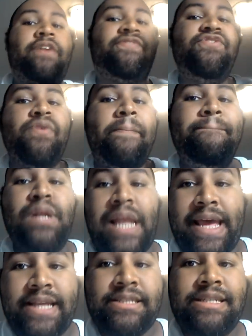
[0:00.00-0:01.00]
if you're
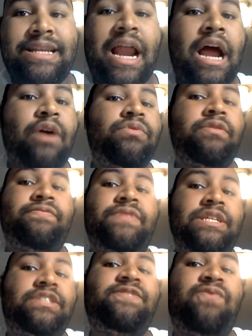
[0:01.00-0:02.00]
blasted out
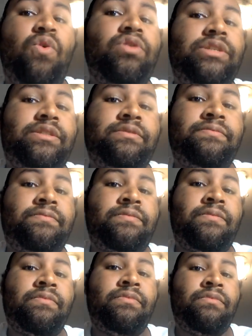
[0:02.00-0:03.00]
of this force,
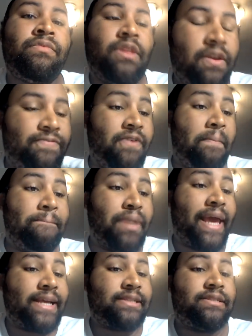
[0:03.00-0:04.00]
if you're
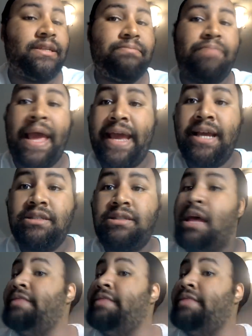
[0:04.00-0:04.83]
blasted past,